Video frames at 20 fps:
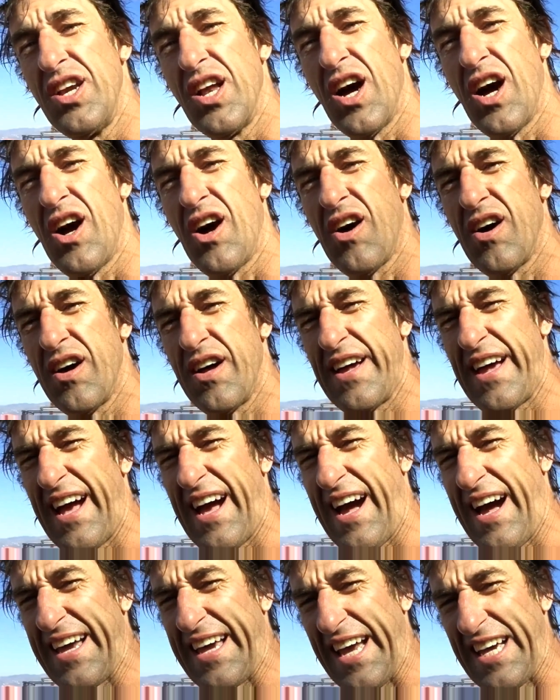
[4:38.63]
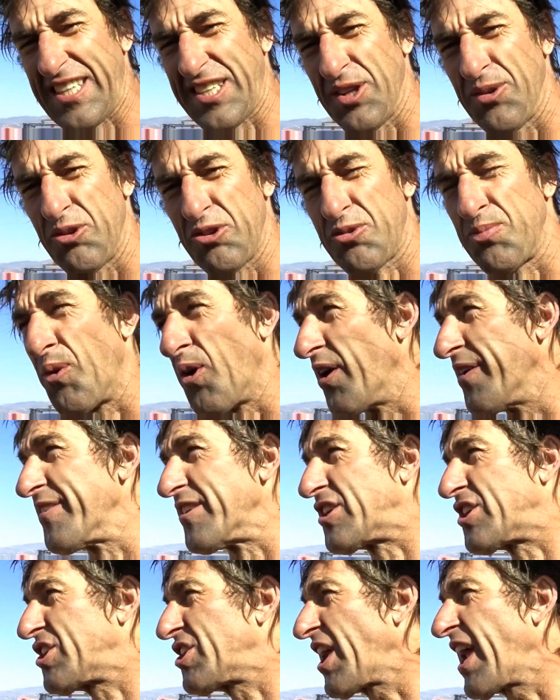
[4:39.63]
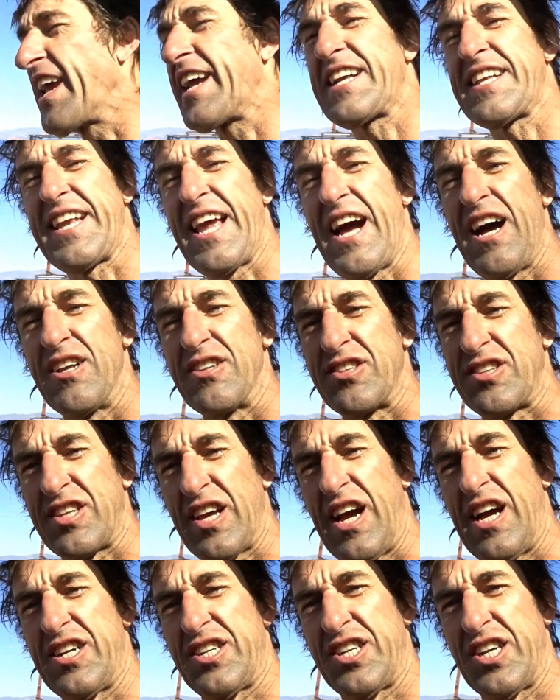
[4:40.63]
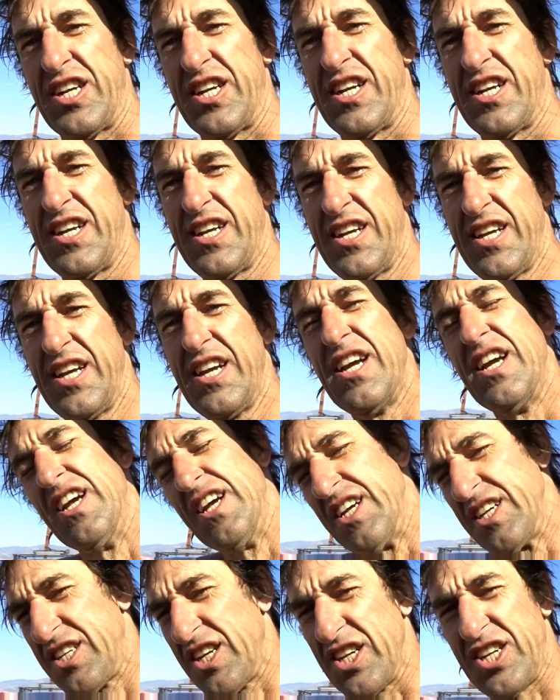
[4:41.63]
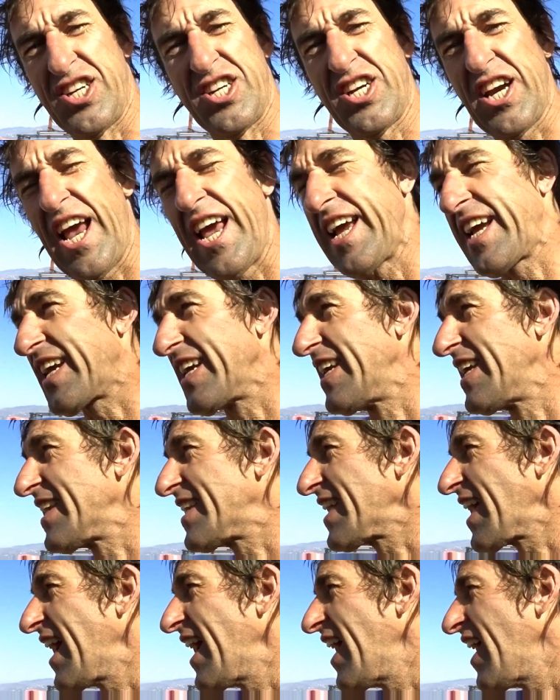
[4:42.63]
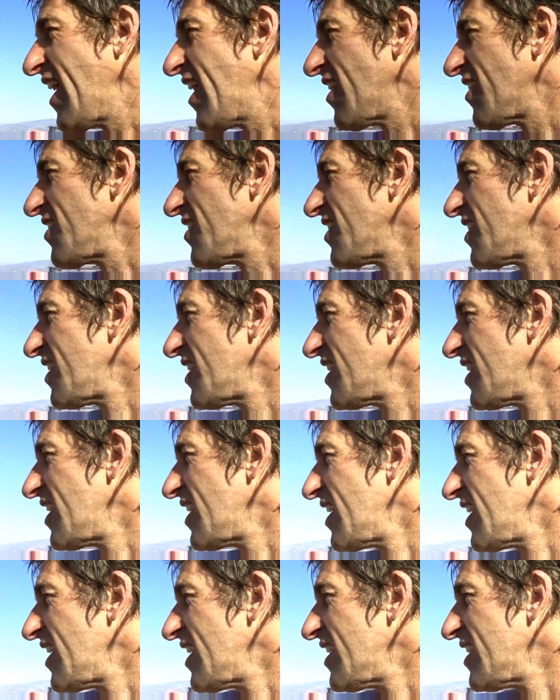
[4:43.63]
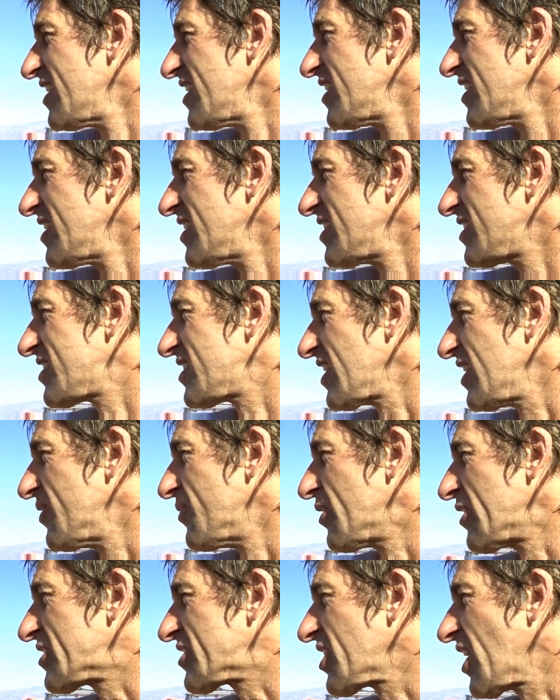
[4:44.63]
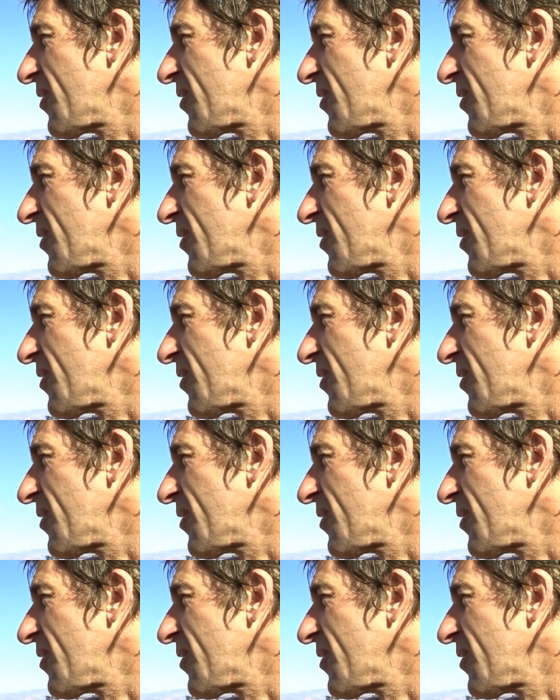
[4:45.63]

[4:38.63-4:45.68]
know, I guess it was more of a shakedown session. Just shaking it down, seeing what's